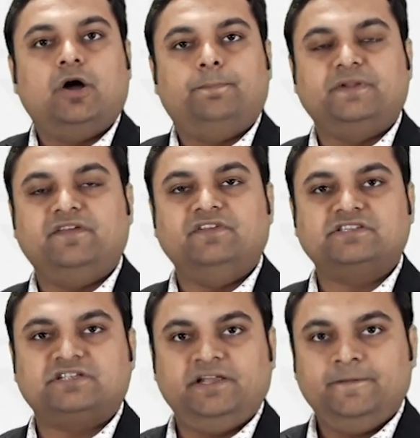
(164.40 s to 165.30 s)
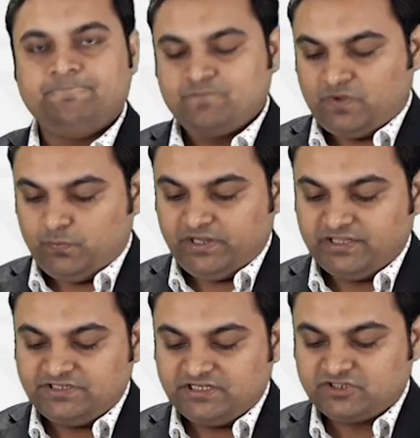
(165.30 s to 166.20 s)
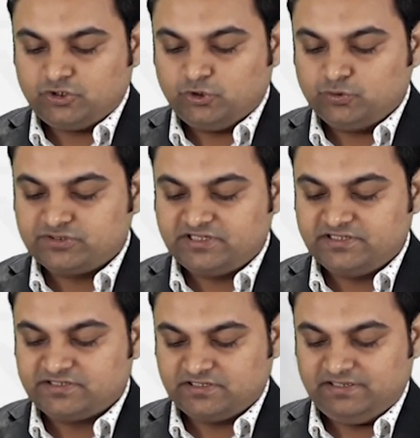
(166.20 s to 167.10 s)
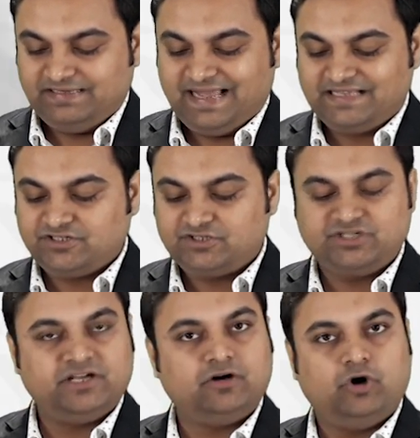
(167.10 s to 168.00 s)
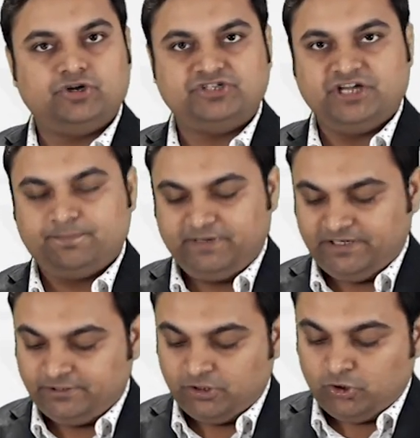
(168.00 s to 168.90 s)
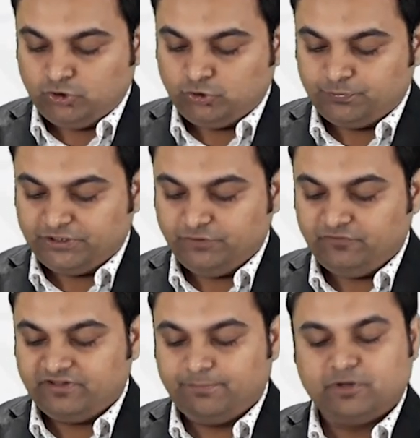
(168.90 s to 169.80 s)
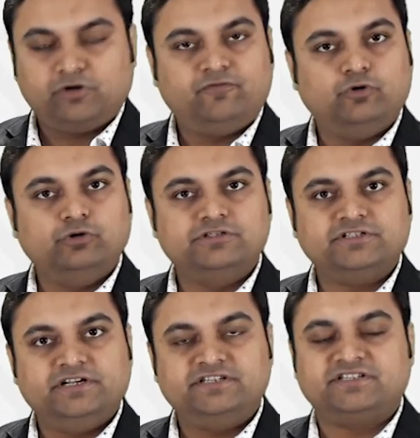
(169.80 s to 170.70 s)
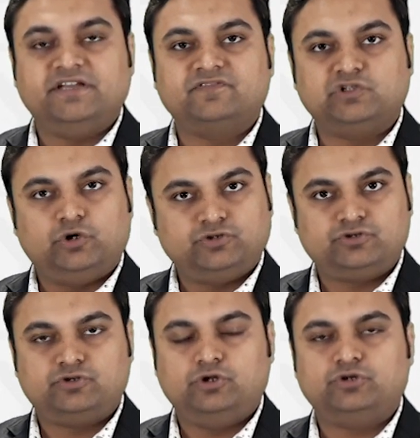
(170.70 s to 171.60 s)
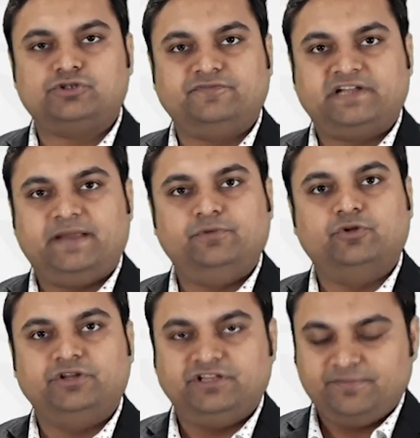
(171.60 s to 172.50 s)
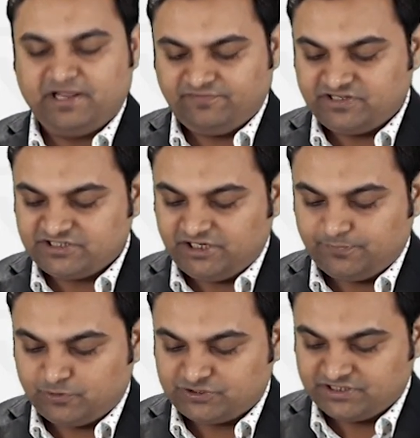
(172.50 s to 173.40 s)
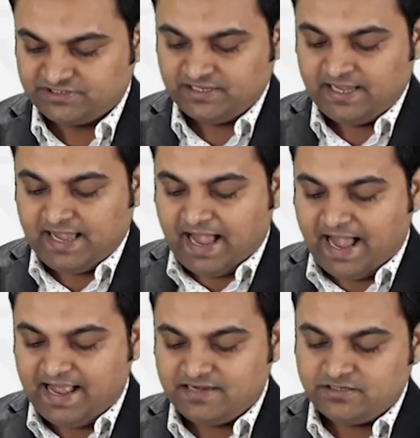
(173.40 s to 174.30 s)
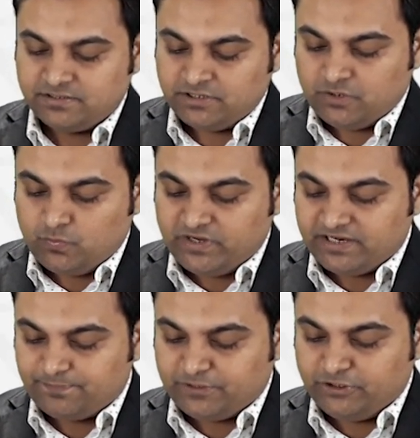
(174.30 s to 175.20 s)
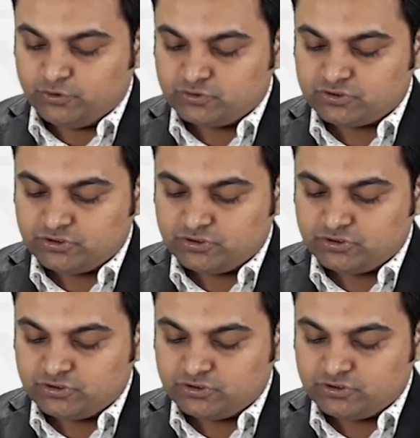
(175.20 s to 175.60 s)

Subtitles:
previously, we can just use this latch jig or jig plate to produce number of holes. It saves lots of time during the manufacturing process, and we can produce